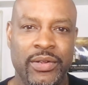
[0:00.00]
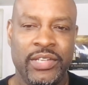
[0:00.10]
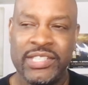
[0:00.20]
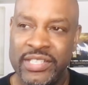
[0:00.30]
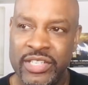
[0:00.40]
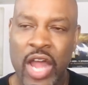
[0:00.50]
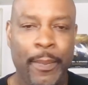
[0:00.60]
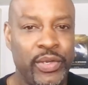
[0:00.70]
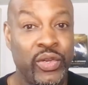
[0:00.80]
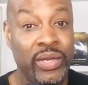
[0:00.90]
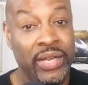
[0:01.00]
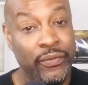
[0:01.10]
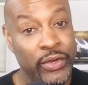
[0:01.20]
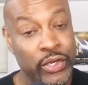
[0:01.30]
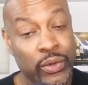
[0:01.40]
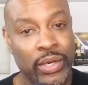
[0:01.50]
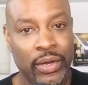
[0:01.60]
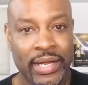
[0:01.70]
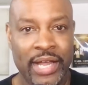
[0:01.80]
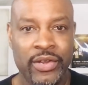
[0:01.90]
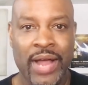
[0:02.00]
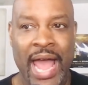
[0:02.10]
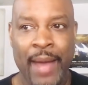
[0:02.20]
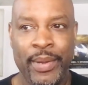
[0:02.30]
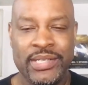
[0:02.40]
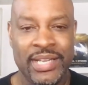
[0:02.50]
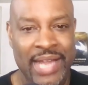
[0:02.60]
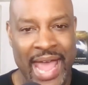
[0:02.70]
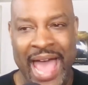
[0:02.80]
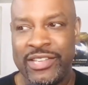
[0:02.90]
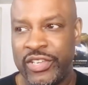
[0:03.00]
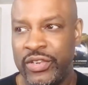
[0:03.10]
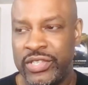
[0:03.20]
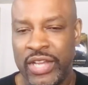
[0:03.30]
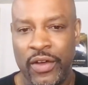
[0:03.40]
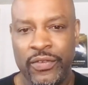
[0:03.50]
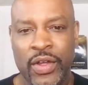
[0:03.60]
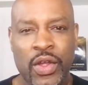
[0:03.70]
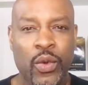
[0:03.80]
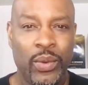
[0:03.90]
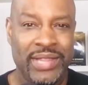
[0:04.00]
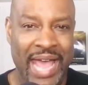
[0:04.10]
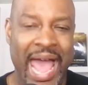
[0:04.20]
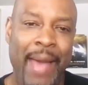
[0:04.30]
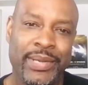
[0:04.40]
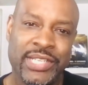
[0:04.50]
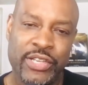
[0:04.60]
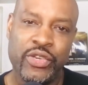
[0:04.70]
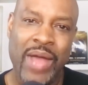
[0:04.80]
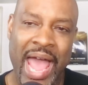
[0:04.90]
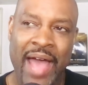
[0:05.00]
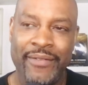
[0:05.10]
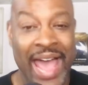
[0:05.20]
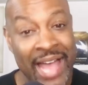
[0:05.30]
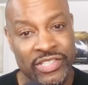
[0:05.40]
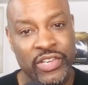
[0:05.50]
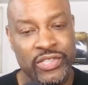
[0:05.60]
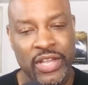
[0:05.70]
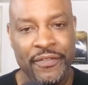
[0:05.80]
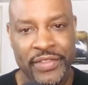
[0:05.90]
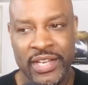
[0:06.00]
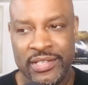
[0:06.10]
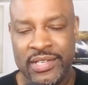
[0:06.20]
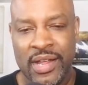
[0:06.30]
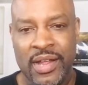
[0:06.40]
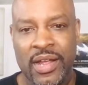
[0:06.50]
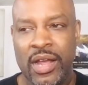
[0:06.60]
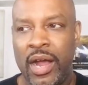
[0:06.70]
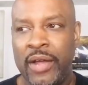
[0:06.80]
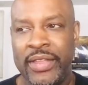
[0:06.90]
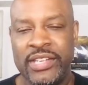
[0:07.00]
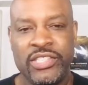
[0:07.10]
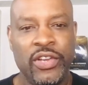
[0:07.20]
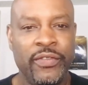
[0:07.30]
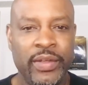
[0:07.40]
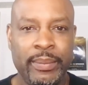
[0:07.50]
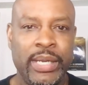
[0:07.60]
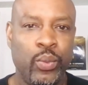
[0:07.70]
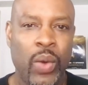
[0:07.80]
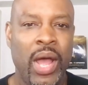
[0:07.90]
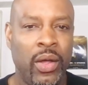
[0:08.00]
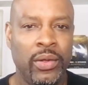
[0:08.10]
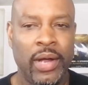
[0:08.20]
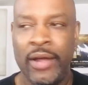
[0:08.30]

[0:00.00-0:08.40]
This is an opportunity for you to look at your habits and ask yourself with the habits that you have, ask yourself this Are they serving me well?